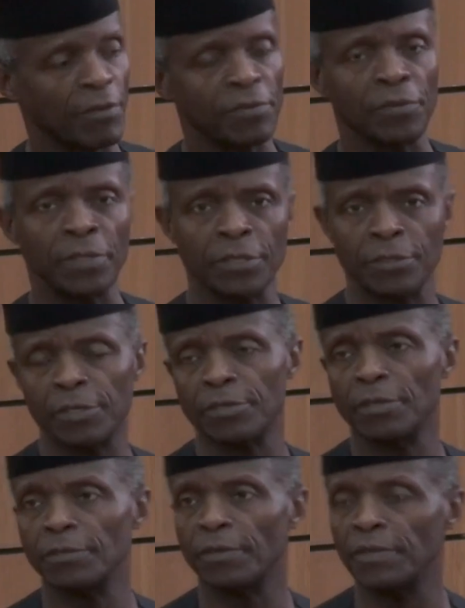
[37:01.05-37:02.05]
of the
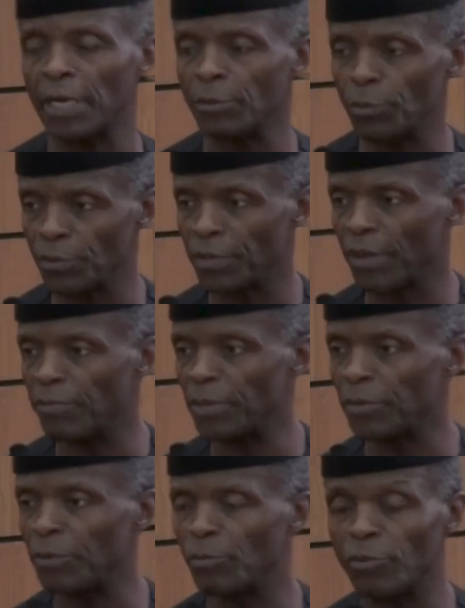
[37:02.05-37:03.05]
restrictions on their growth have
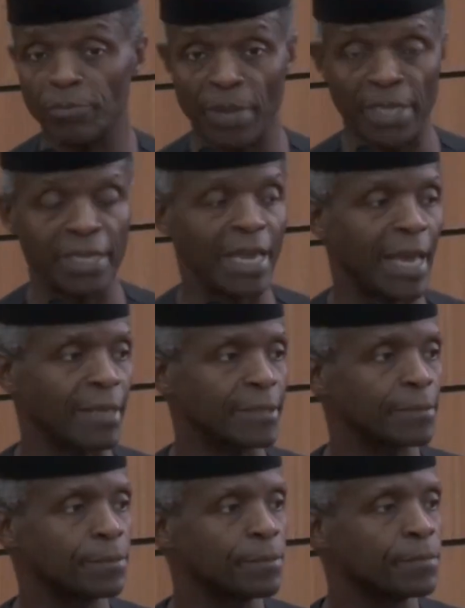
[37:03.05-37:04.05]
been removed by the
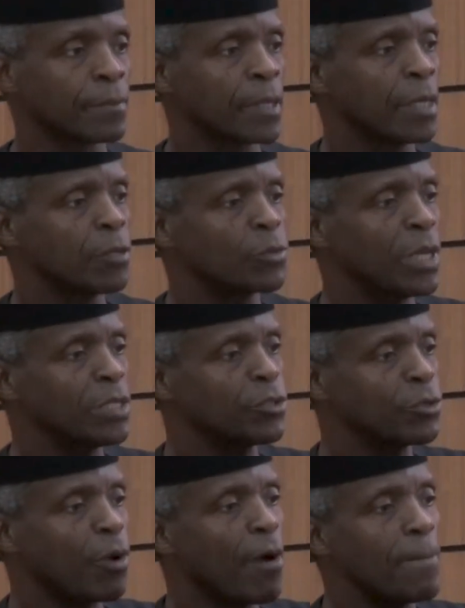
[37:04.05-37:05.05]
Act to
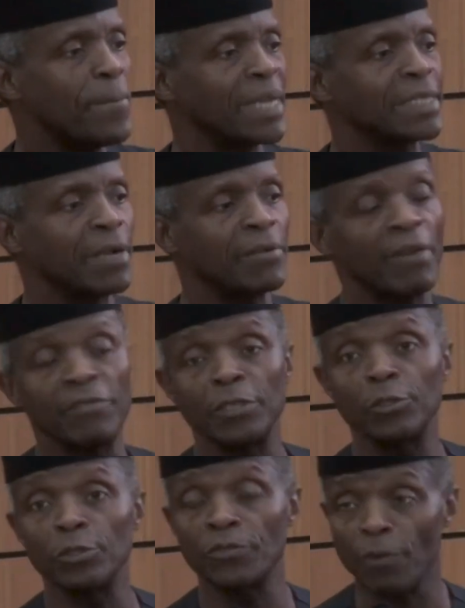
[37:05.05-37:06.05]
ensure better
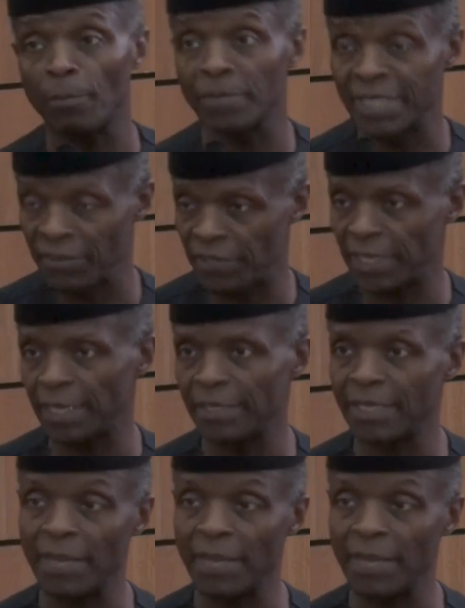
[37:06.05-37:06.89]
revenues from dividends.